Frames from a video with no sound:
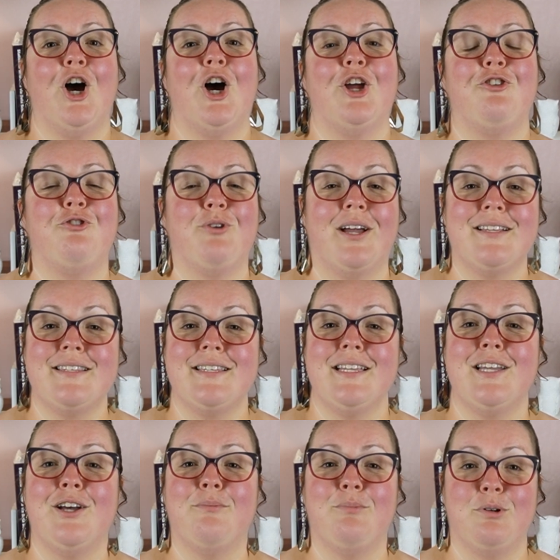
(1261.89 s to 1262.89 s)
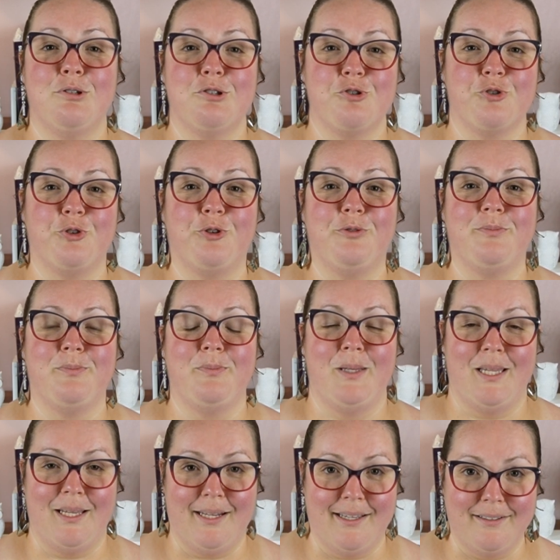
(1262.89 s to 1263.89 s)
Addressing emotional
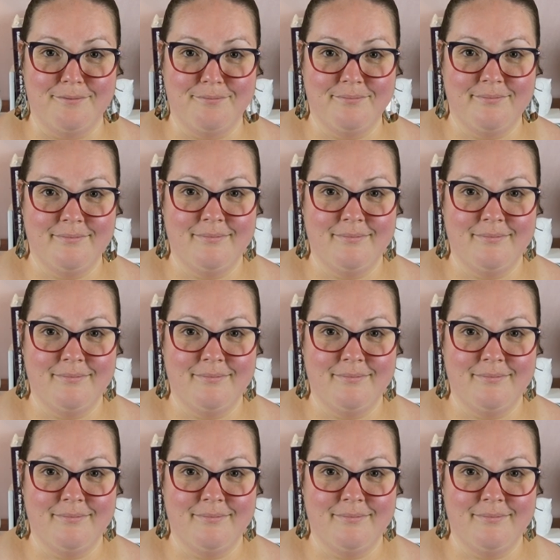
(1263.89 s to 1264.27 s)
eating.